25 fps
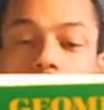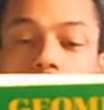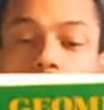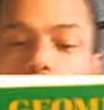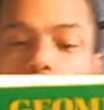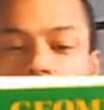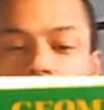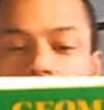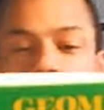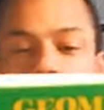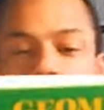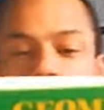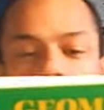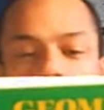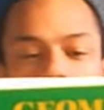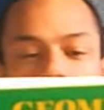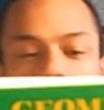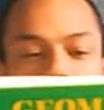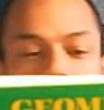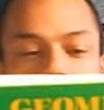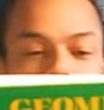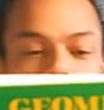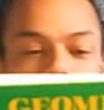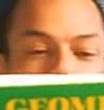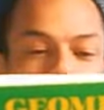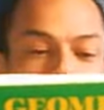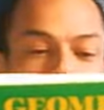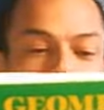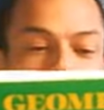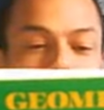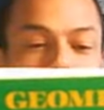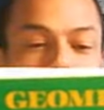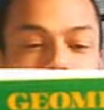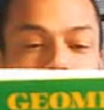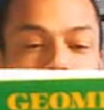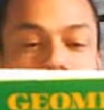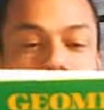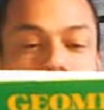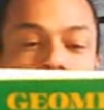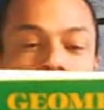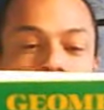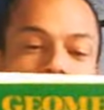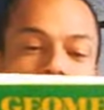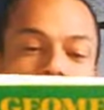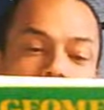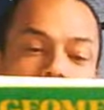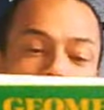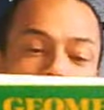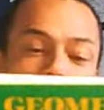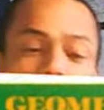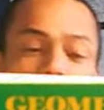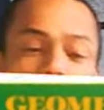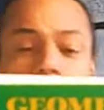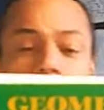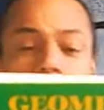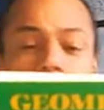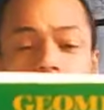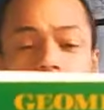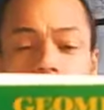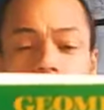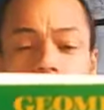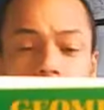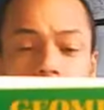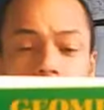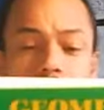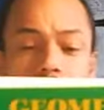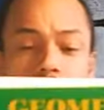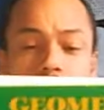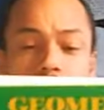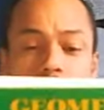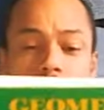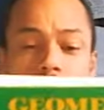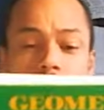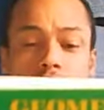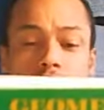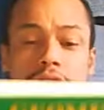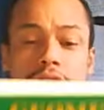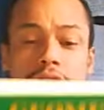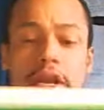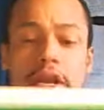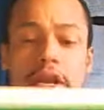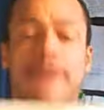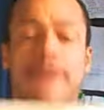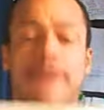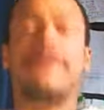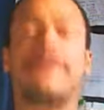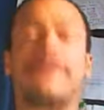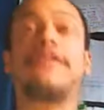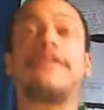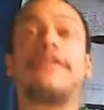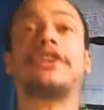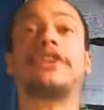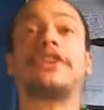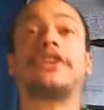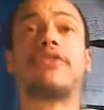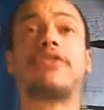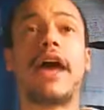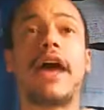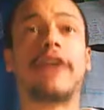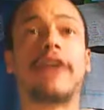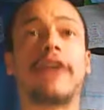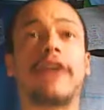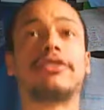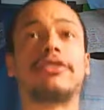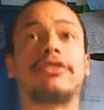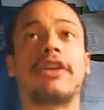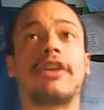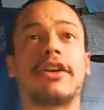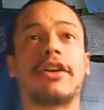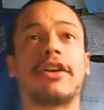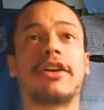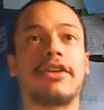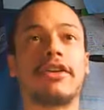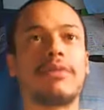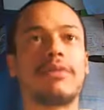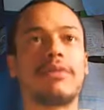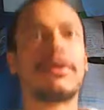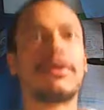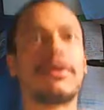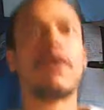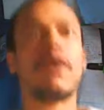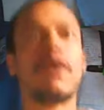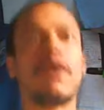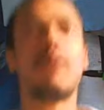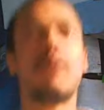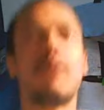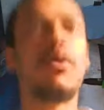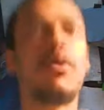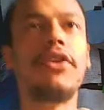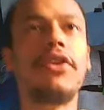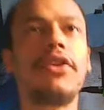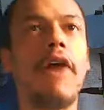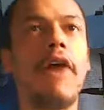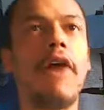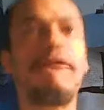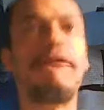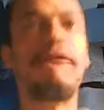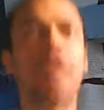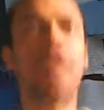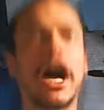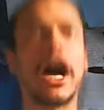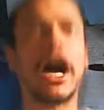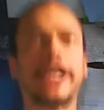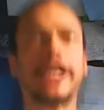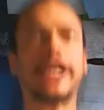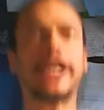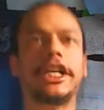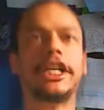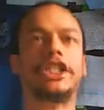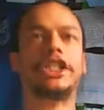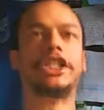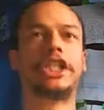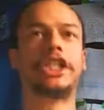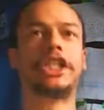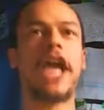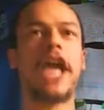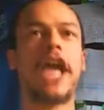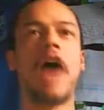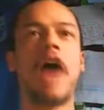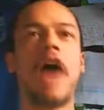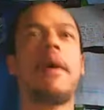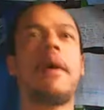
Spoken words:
one triangle are congruent to three sides of another triangle, then the triangles are congruent. Well, no fucking shit.